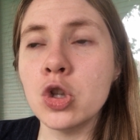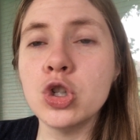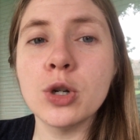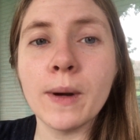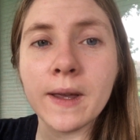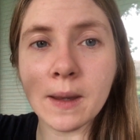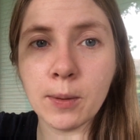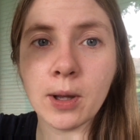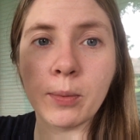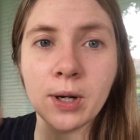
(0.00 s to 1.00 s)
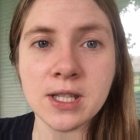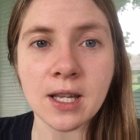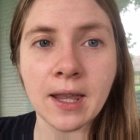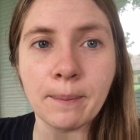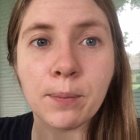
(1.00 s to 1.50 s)
doing the bullet points,
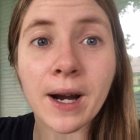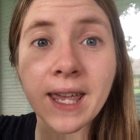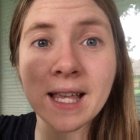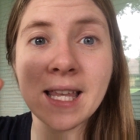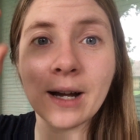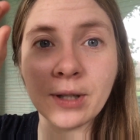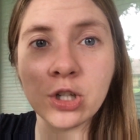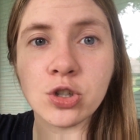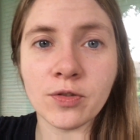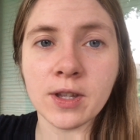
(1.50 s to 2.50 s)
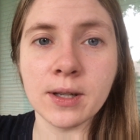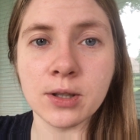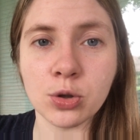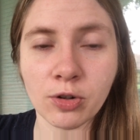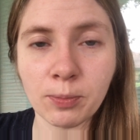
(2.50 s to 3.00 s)
like breaking down each of the
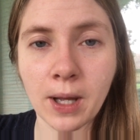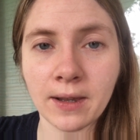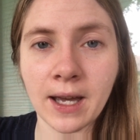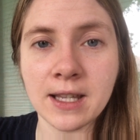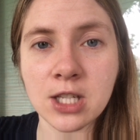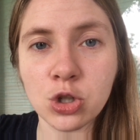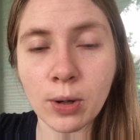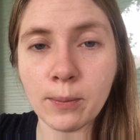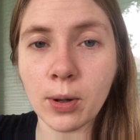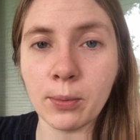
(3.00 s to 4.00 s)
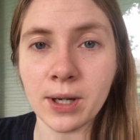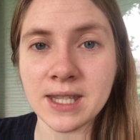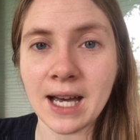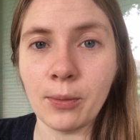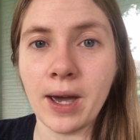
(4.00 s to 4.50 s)
sort of plot lines and doing bullet points
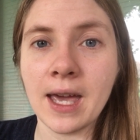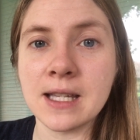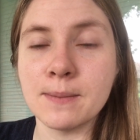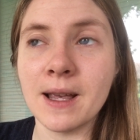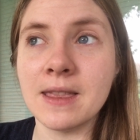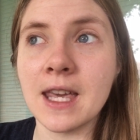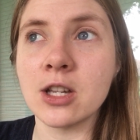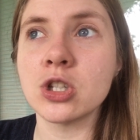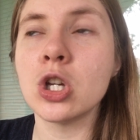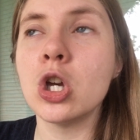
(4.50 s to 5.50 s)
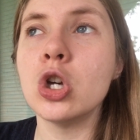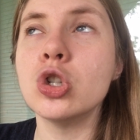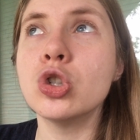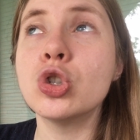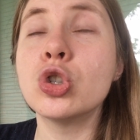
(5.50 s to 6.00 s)
that way has made things
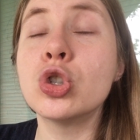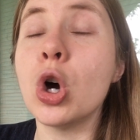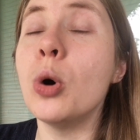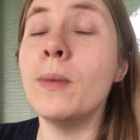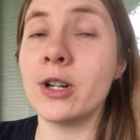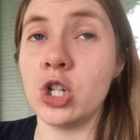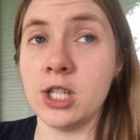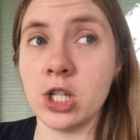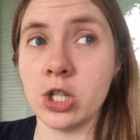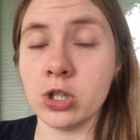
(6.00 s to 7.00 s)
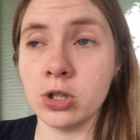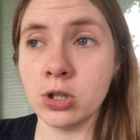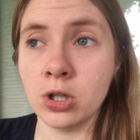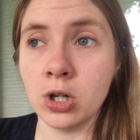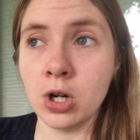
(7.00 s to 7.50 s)
so much easier.
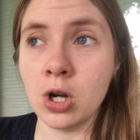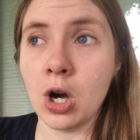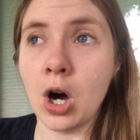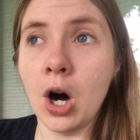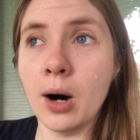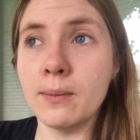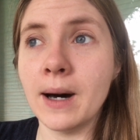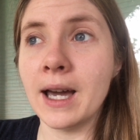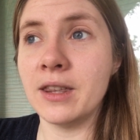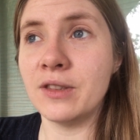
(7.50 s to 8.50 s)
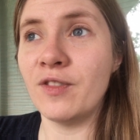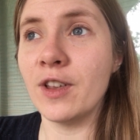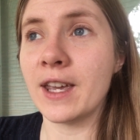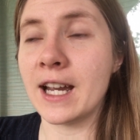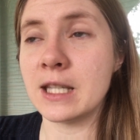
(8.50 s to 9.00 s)
I feel
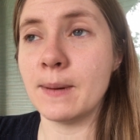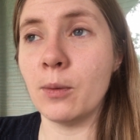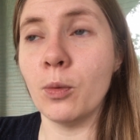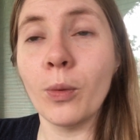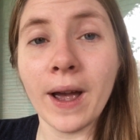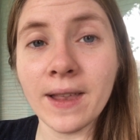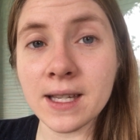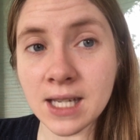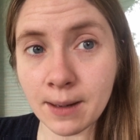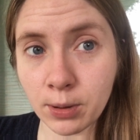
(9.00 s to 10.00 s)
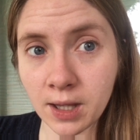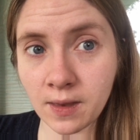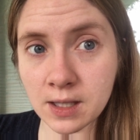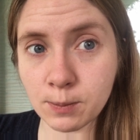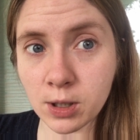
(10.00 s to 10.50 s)
like I spent way less time plotting
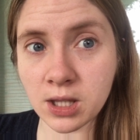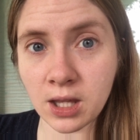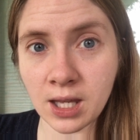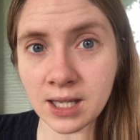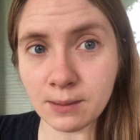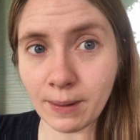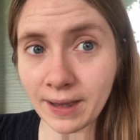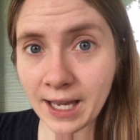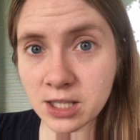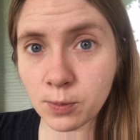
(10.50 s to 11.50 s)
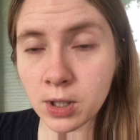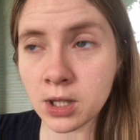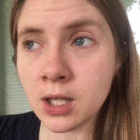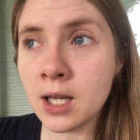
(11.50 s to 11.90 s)
this book than I did my last one,